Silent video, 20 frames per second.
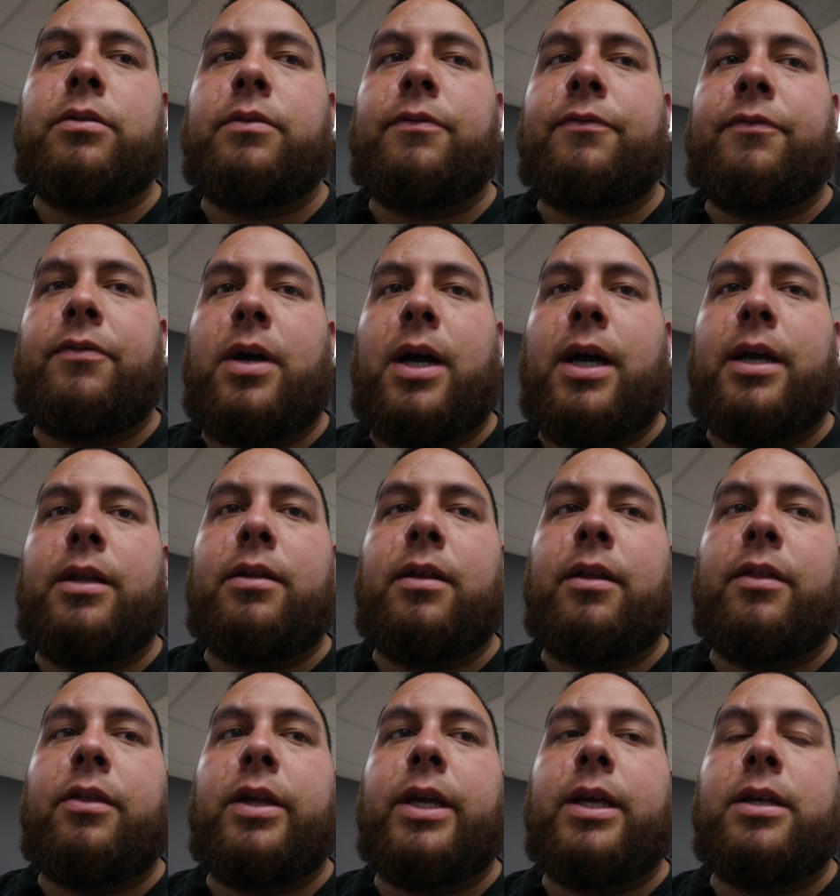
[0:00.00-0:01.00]
find the
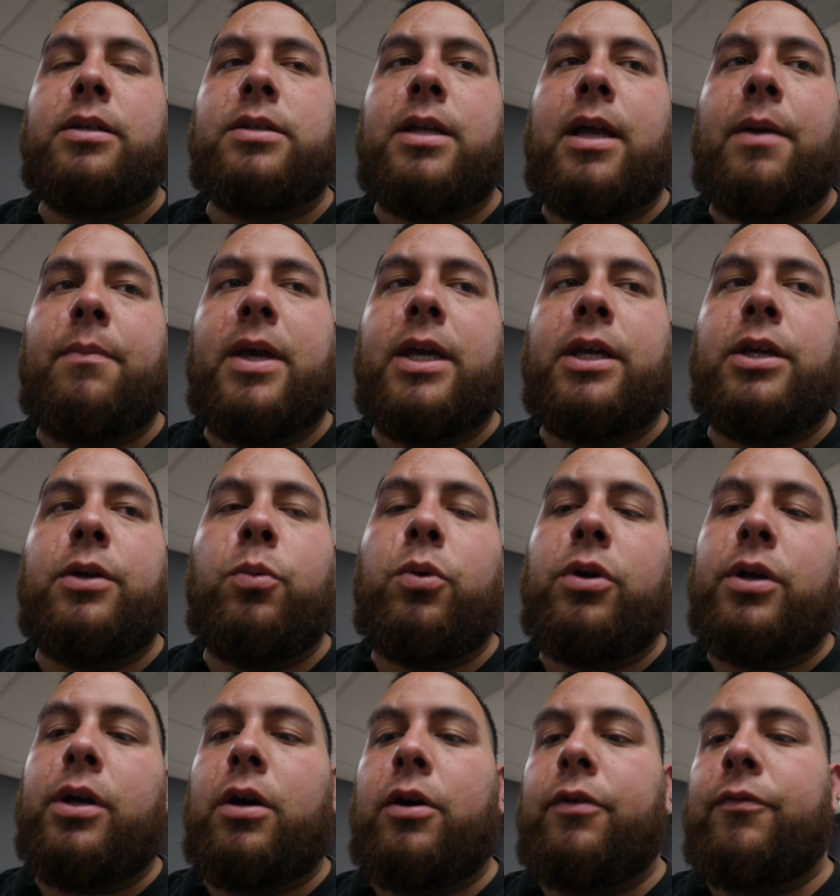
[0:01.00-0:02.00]
things that make you
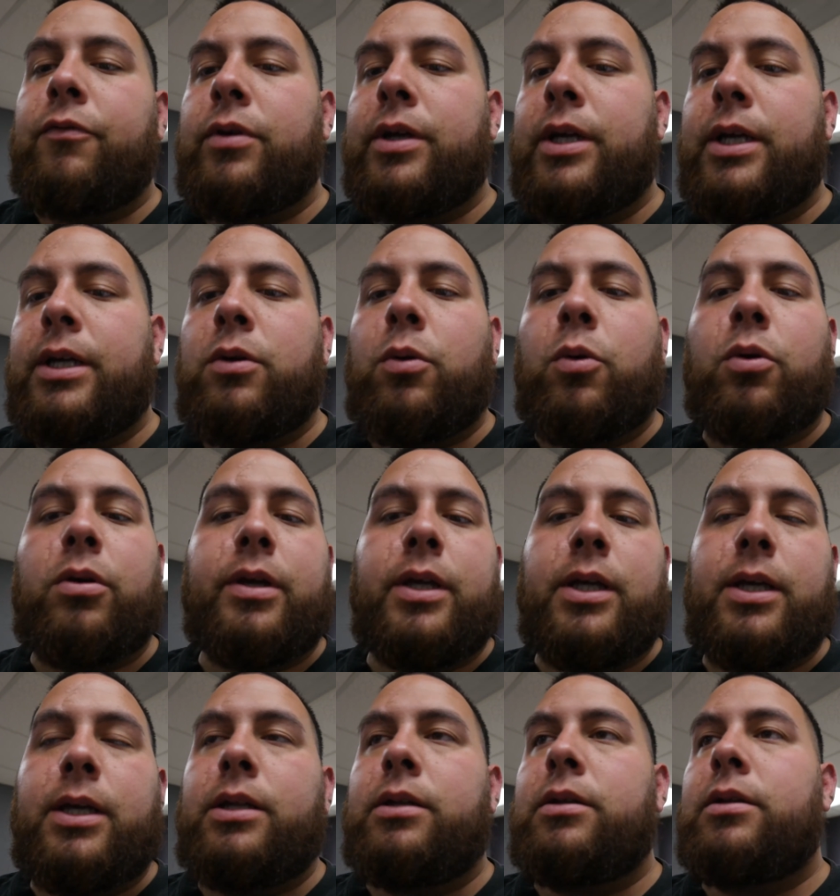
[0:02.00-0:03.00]
want to overeat or
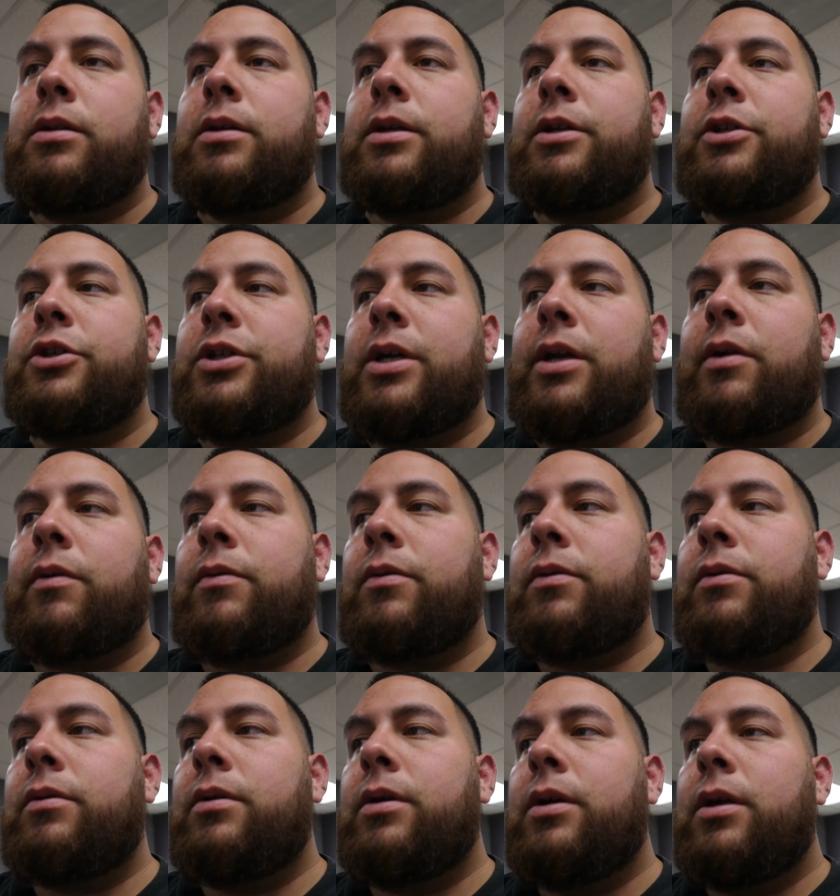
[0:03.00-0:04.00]
eat in general.